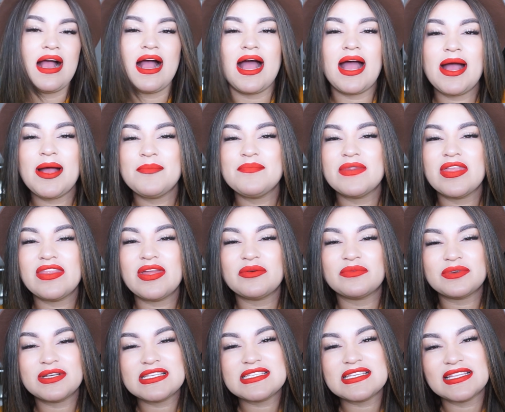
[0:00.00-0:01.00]
And
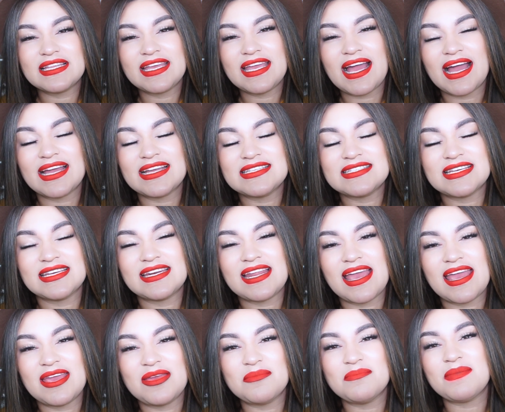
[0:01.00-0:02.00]
then recently, I did
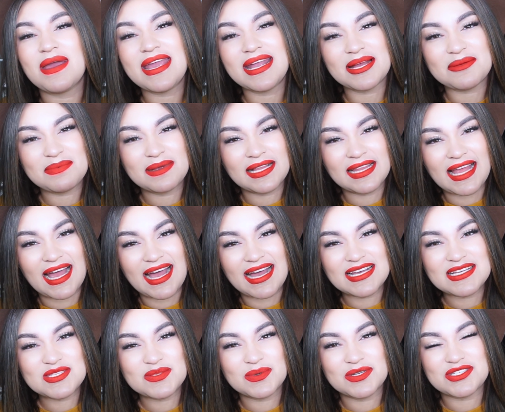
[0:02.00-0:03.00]
a makeup class,